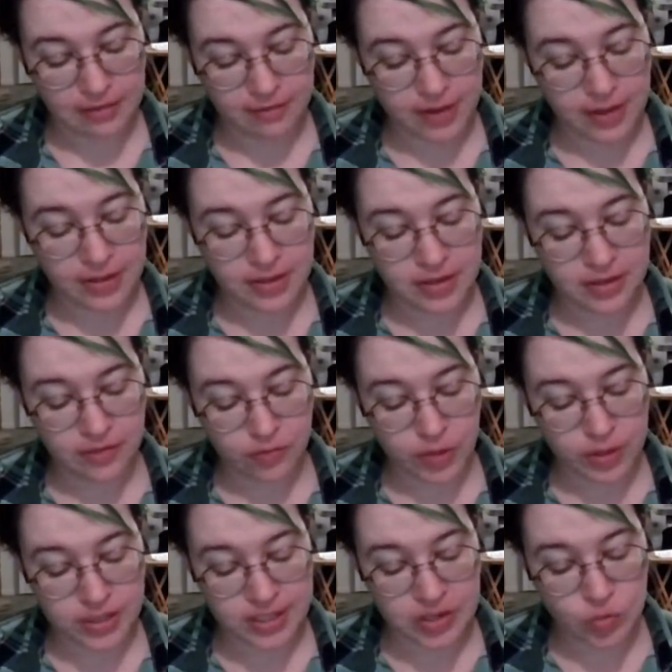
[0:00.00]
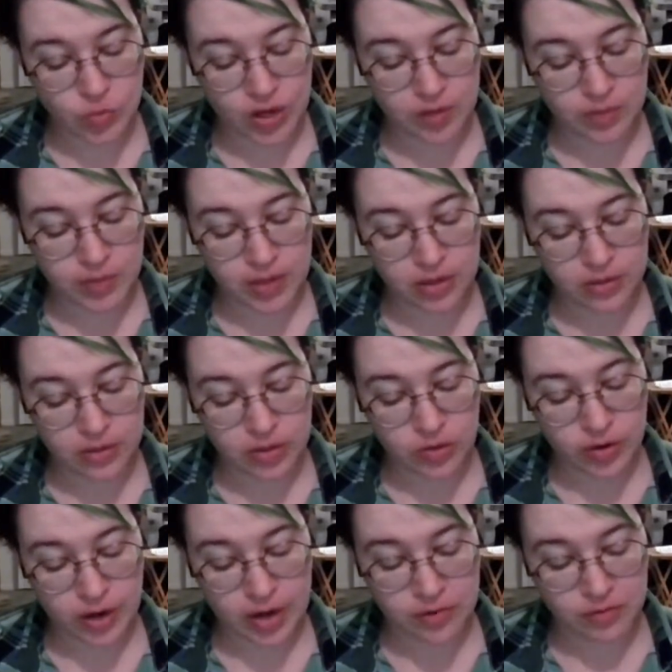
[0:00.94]
He felt that if once he went beyond the
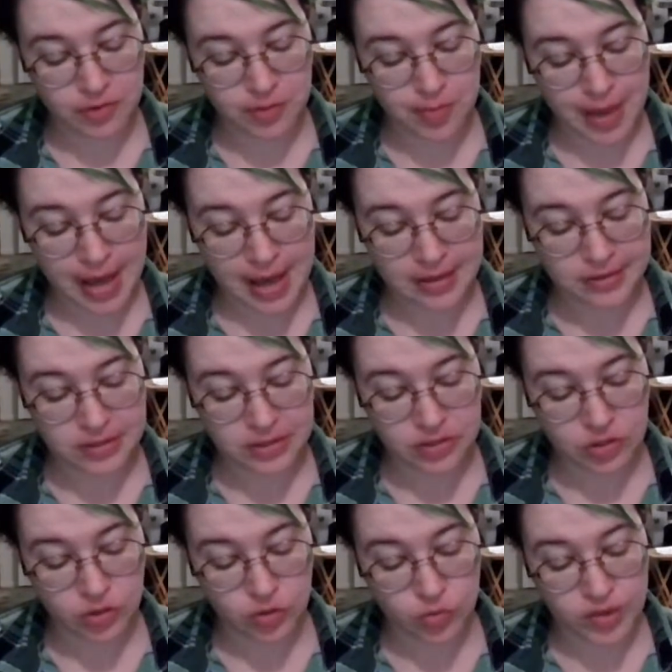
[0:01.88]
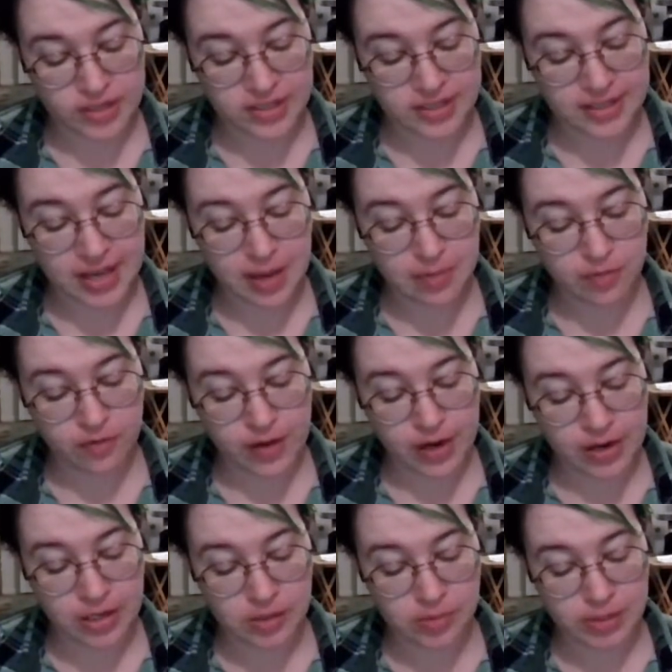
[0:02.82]
crown of the pass and took one step
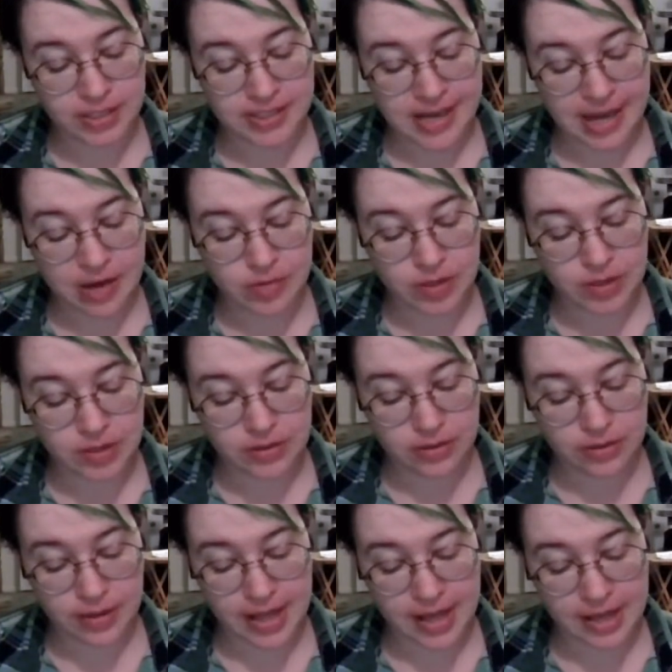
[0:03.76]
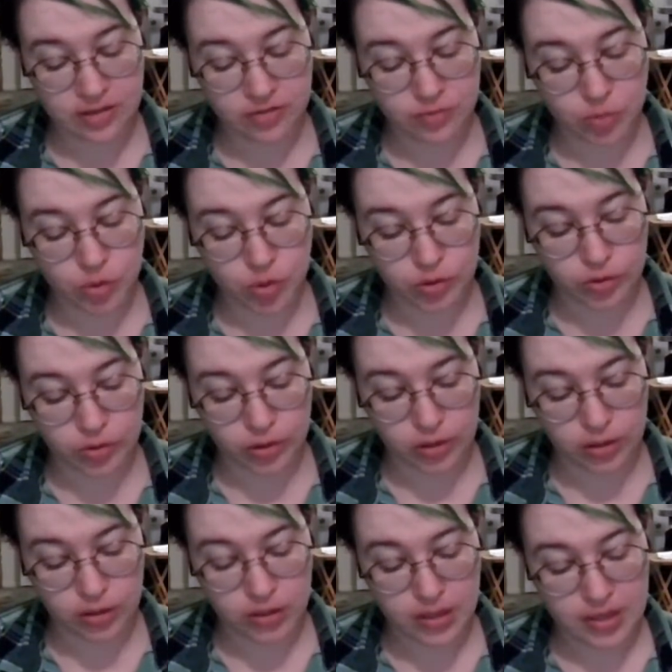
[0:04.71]
veritably down into the land of
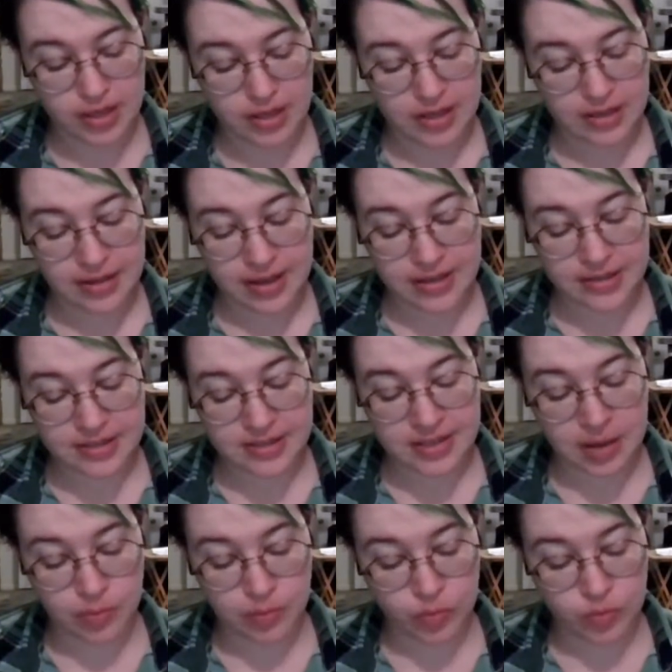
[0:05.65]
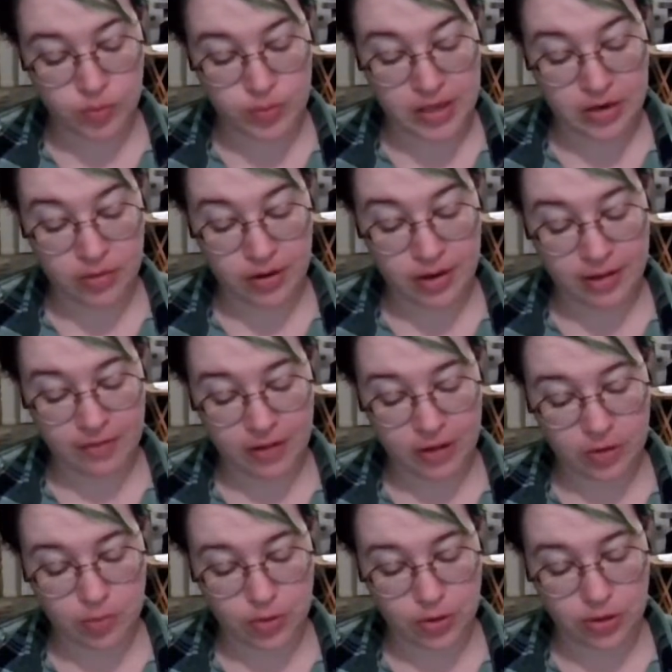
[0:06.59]
Mordor, that step would be
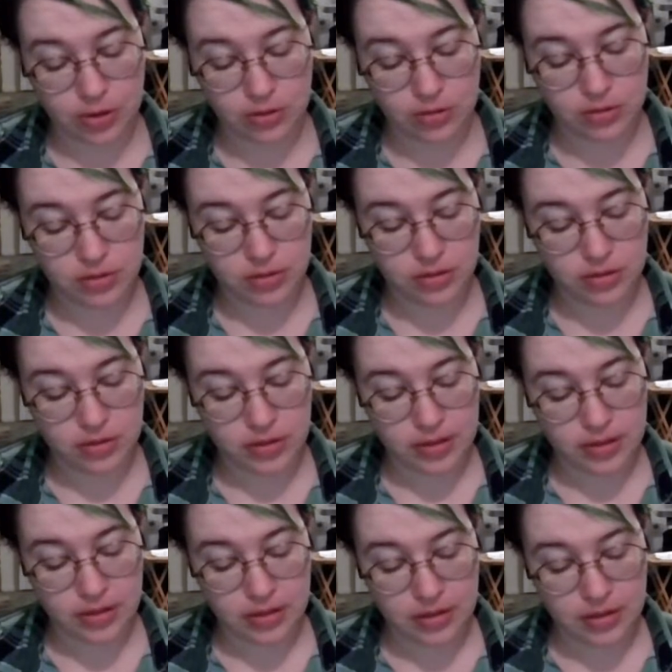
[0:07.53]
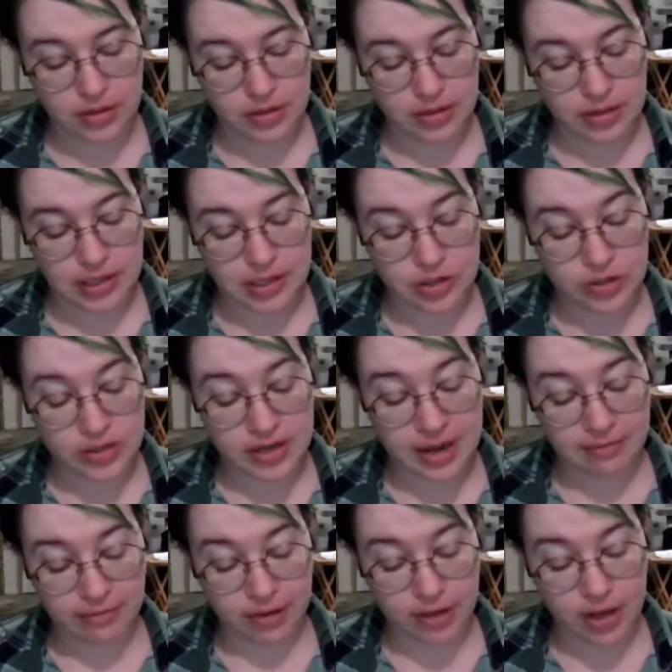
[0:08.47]
irrevocable. He could
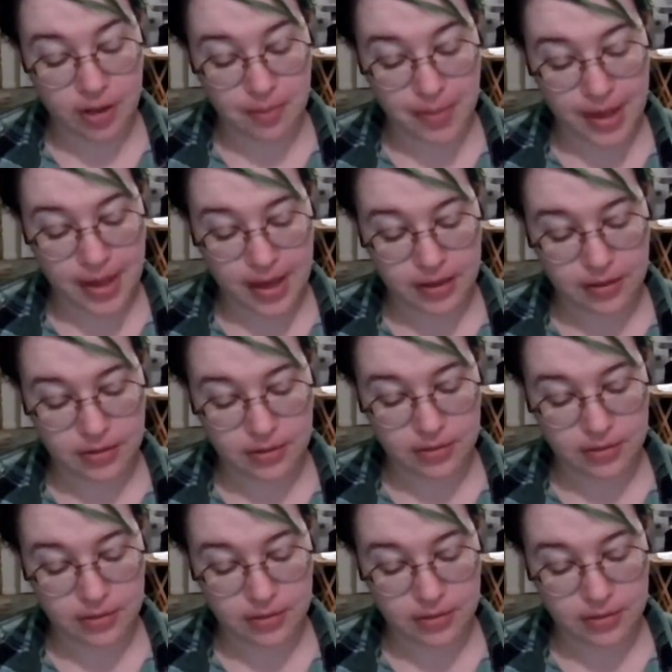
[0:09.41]
never come back.